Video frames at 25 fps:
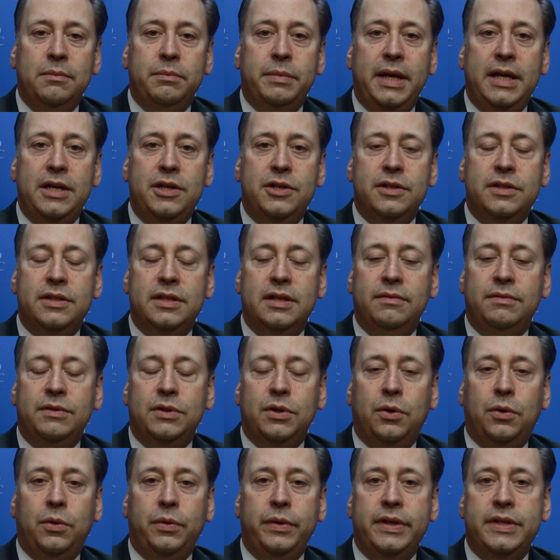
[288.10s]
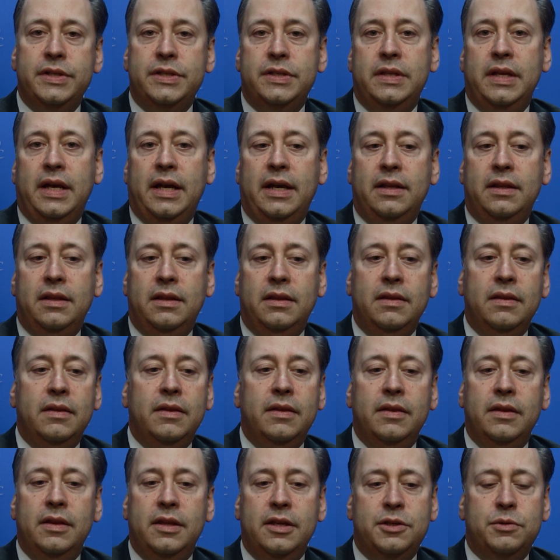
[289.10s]
Patients have told us that
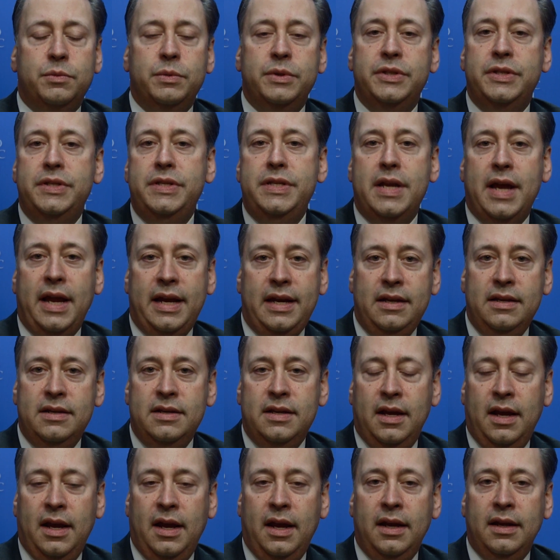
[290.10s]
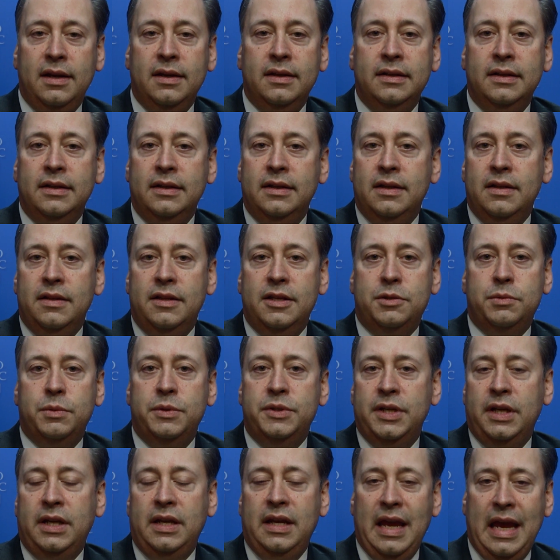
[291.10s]
this was night and day. This
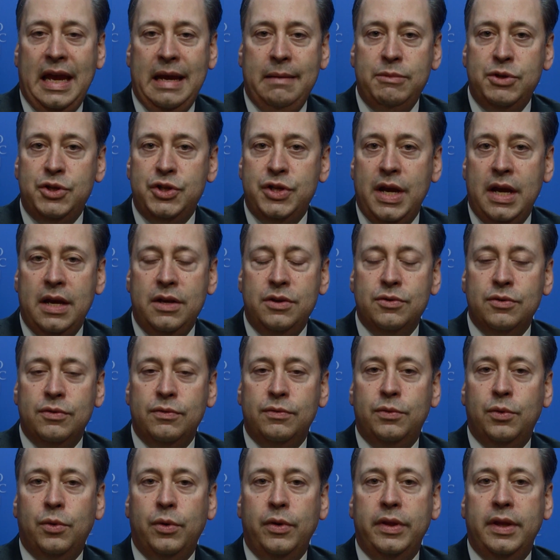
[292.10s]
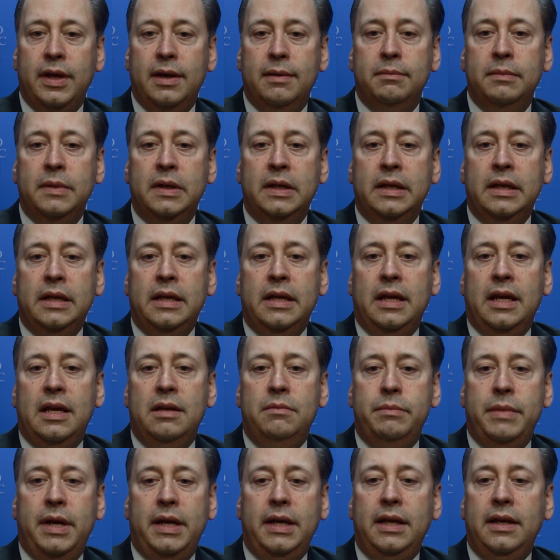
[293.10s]
was a game changer for them.
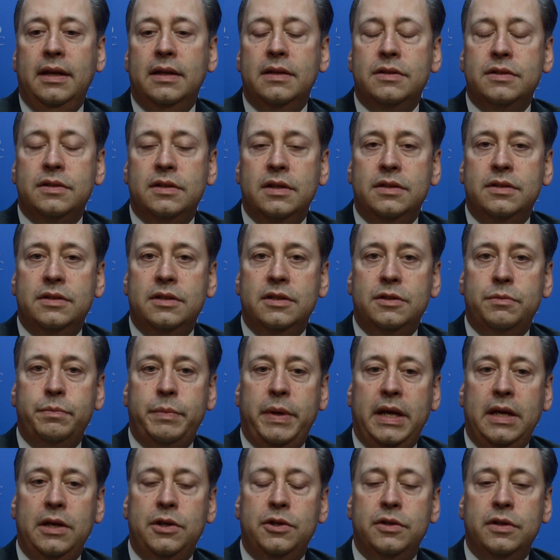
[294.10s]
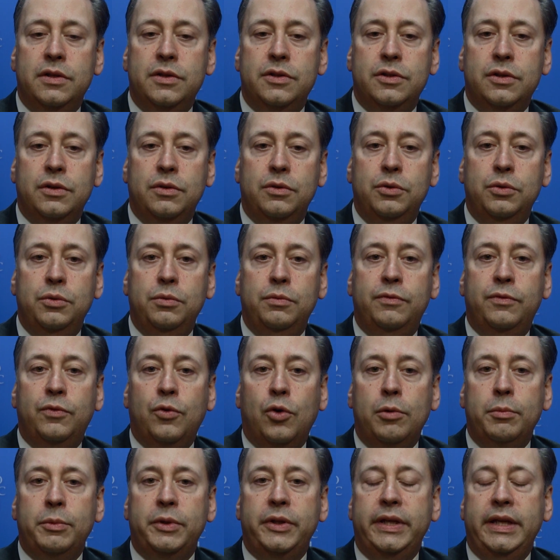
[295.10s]
In many instances, patients who
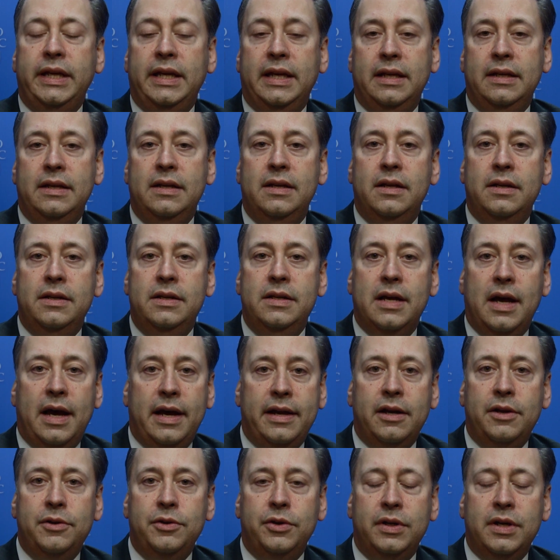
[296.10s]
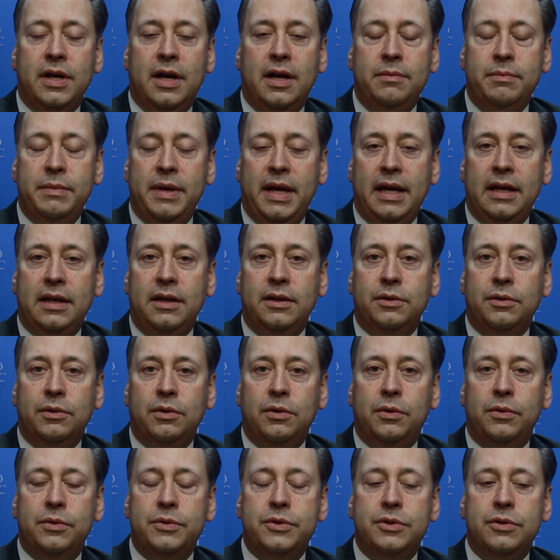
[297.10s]
formerly had not undergone macular
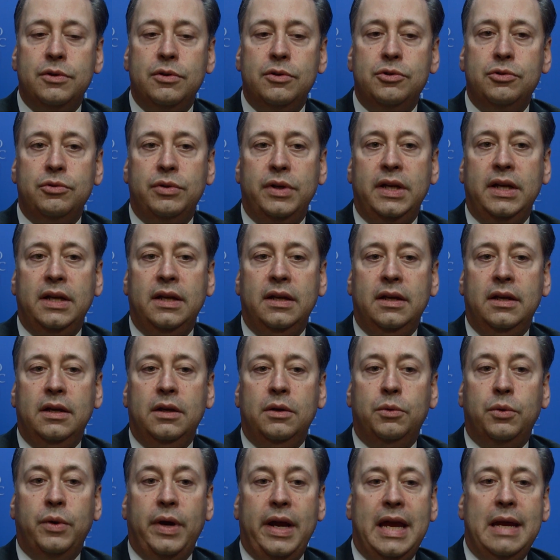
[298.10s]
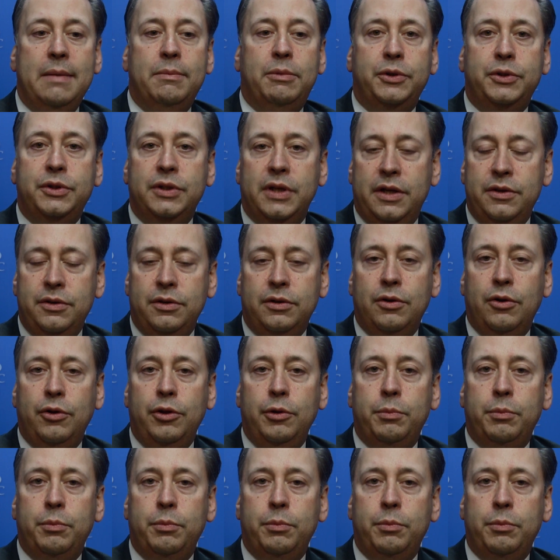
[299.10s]
hole surgery were able to undergo